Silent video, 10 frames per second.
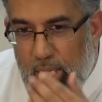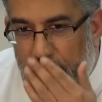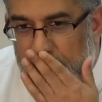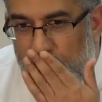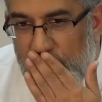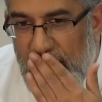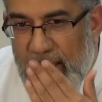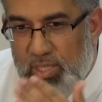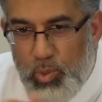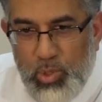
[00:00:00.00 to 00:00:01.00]
and
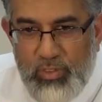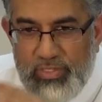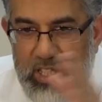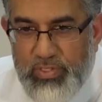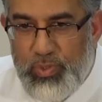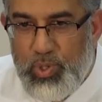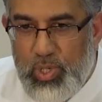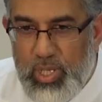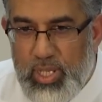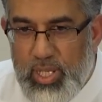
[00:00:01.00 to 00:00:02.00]
Quran. All of these
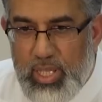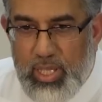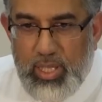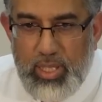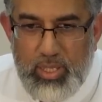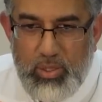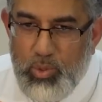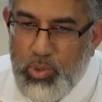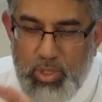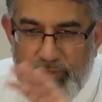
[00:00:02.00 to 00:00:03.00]
four,
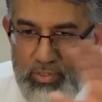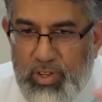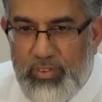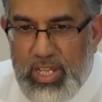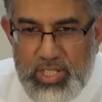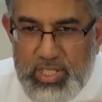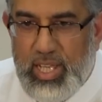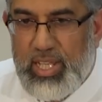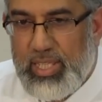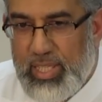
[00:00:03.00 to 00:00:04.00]
all of the revelations
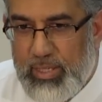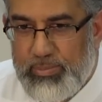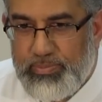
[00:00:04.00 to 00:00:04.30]
are in there.